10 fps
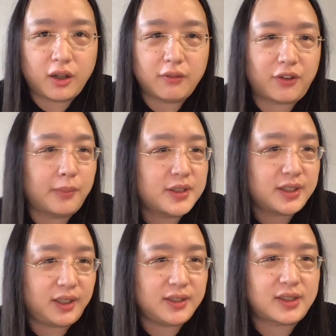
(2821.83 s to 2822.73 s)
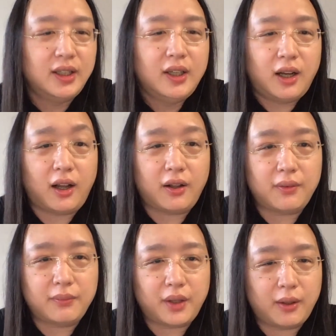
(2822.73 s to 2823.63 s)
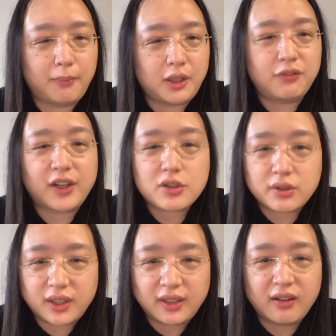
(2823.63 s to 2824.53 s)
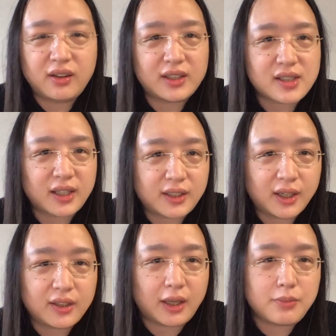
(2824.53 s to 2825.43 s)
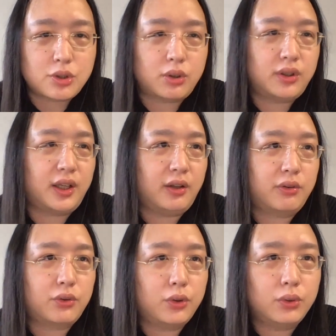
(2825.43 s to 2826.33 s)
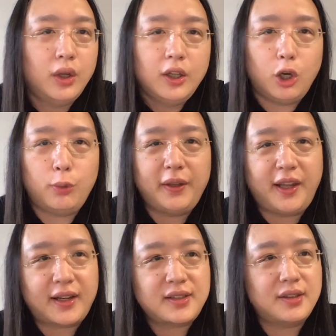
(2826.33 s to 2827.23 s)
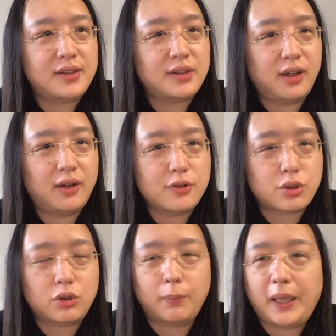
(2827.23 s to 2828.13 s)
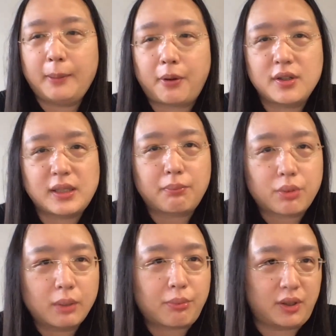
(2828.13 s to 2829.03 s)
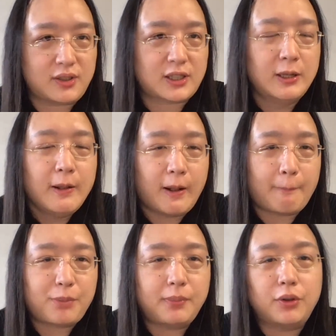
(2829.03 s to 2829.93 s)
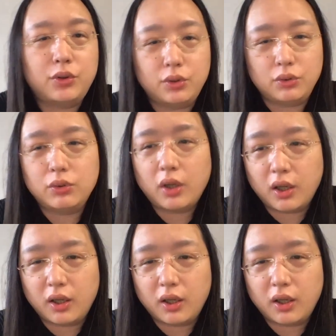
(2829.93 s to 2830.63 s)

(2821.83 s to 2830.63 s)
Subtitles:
pharmacies, on manufacturing and things like that. I'm sure that through open access journal papers and preprints, people do